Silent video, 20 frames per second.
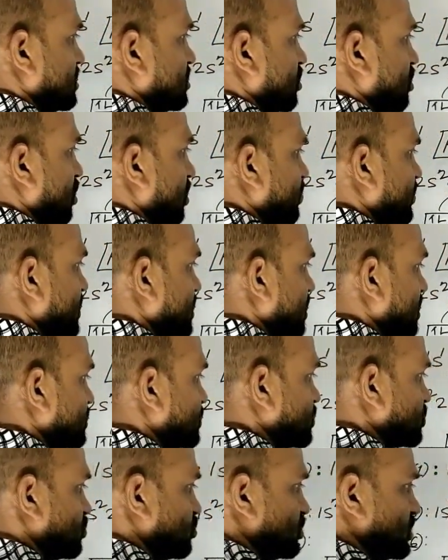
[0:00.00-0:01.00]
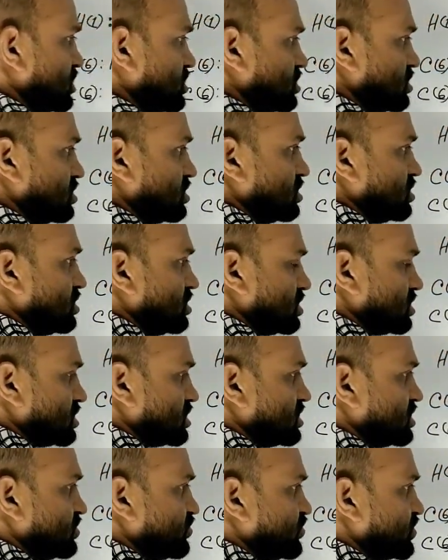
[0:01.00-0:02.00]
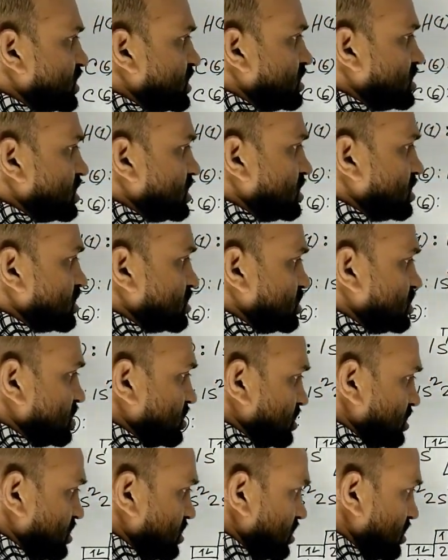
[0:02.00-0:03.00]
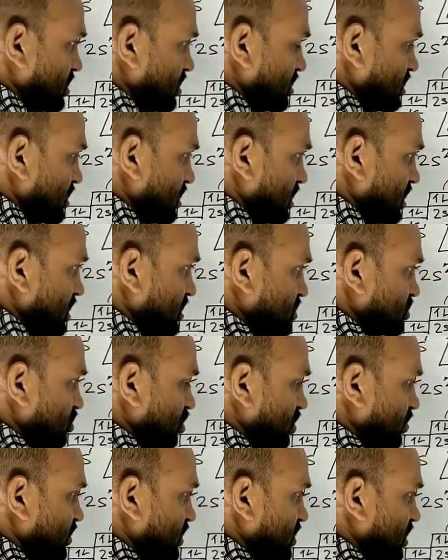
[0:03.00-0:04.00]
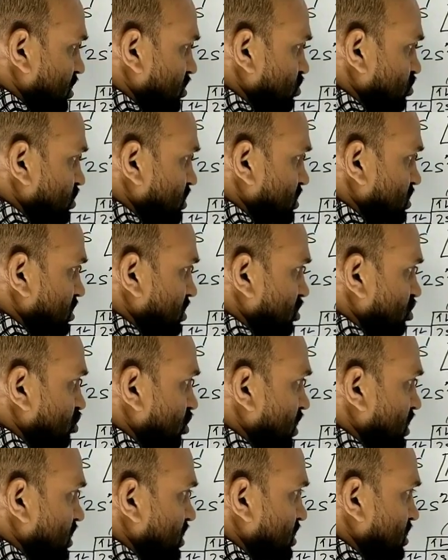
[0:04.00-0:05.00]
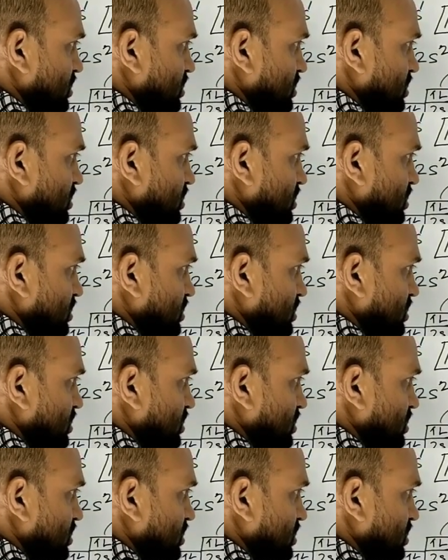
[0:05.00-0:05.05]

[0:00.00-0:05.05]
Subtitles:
The orbitals with different energy, s orbital with lower